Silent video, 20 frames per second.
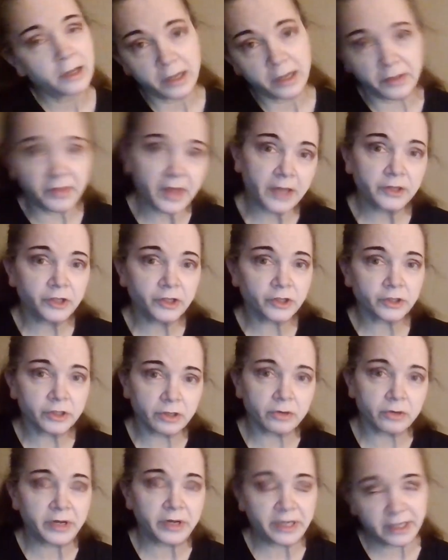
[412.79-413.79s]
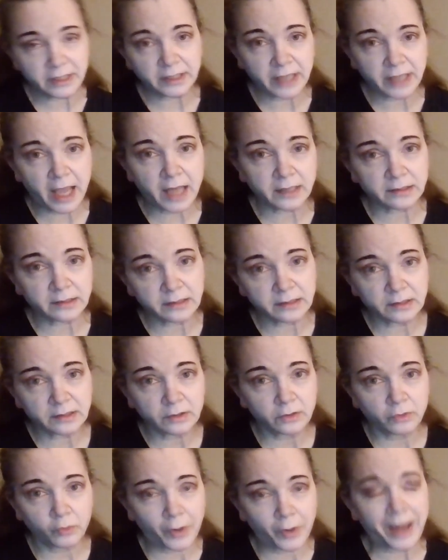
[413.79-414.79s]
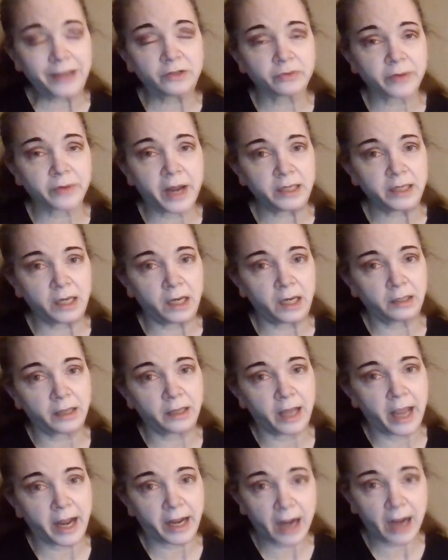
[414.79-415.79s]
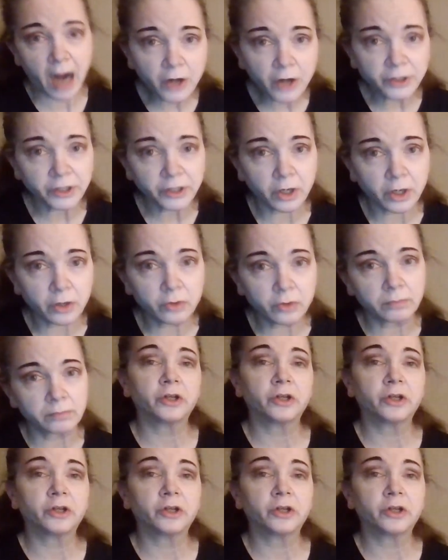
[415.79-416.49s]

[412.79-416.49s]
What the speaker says: And then you're doing intense weight training and cardio.